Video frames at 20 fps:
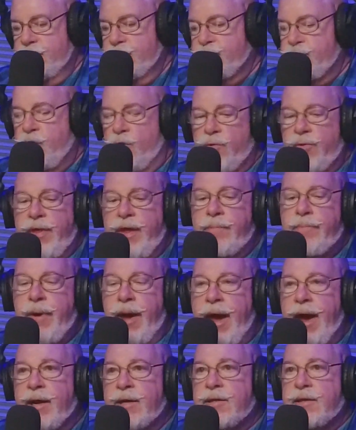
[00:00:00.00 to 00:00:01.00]
So they
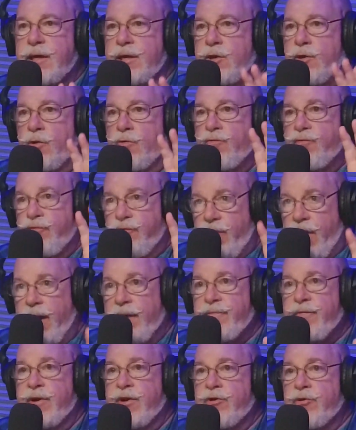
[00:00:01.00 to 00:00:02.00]
packed,
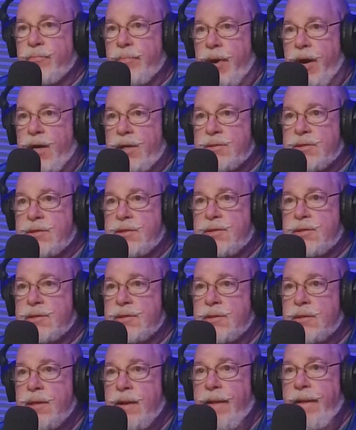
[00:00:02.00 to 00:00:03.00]
500
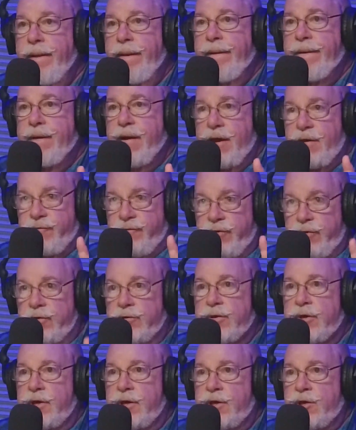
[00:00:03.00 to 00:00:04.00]
boxes. They
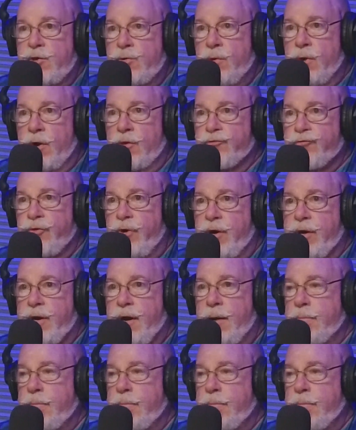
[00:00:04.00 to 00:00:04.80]
filled a U-Haul truck